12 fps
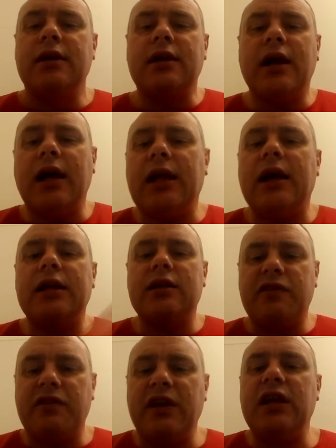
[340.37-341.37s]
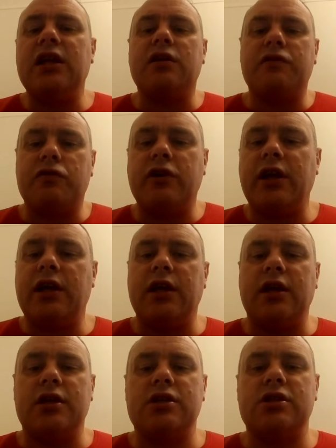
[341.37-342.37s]
Callaghan defeated the
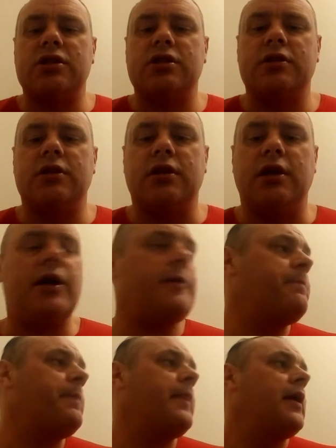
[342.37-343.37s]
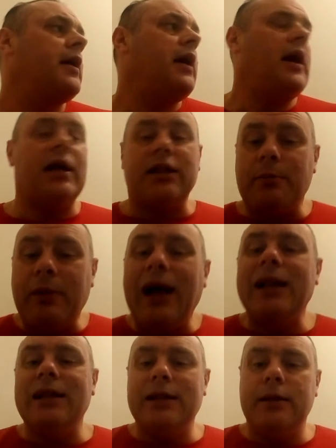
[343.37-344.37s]
Vikings, at the
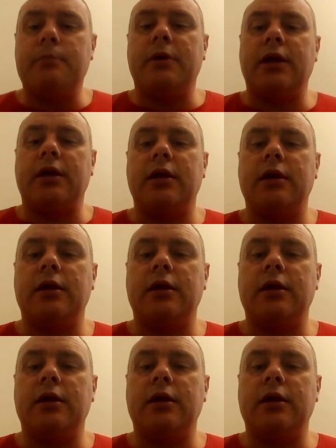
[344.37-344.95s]
Battle of Limerick.